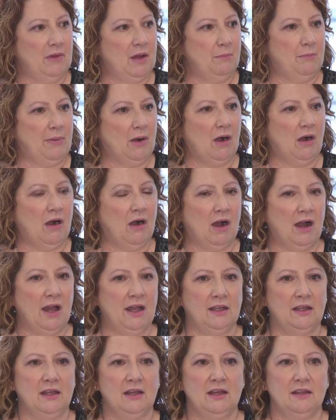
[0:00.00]

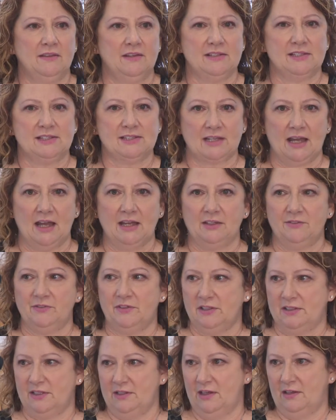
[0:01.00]
by the state of
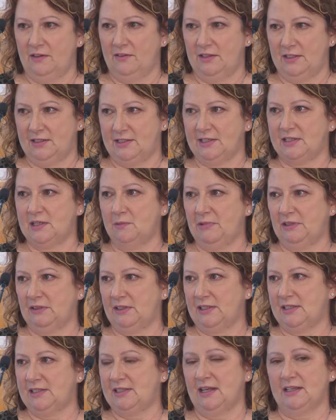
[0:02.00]
the
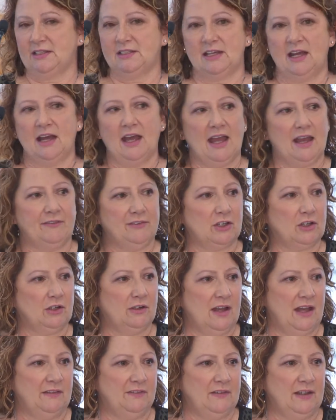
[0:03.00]
disability sector
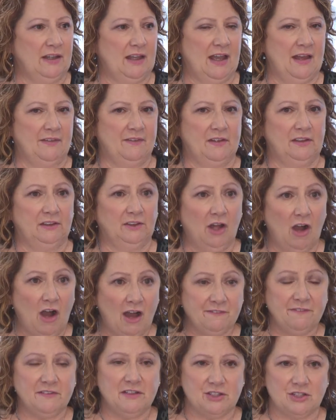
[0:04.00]
and the
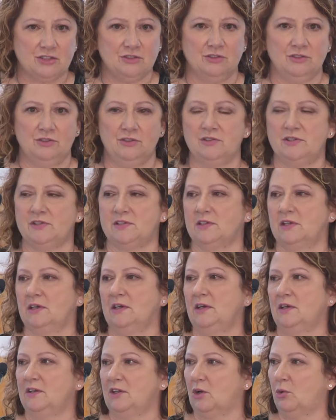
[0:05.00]
life issues,
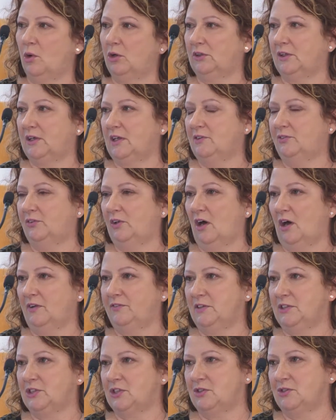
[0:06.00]
the quality of
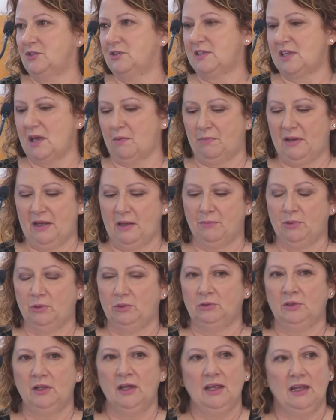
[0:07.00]
life issues that
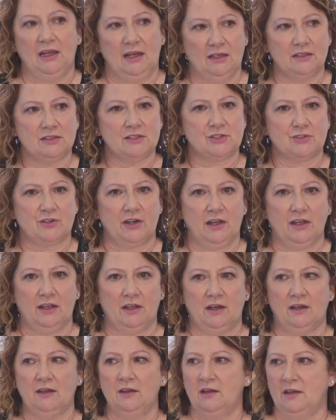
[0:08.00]
people in
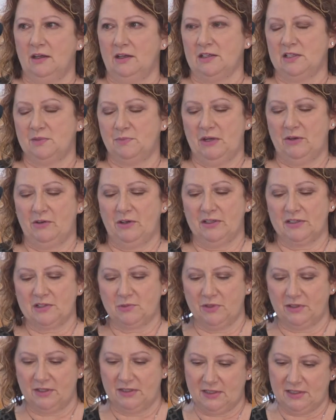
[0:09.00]
Australia experience
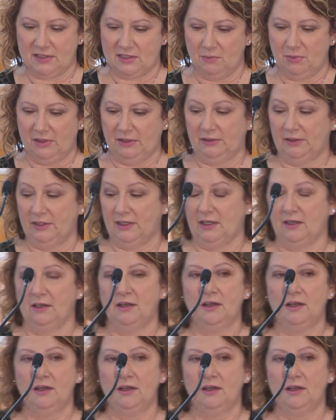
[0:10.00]
with a disability.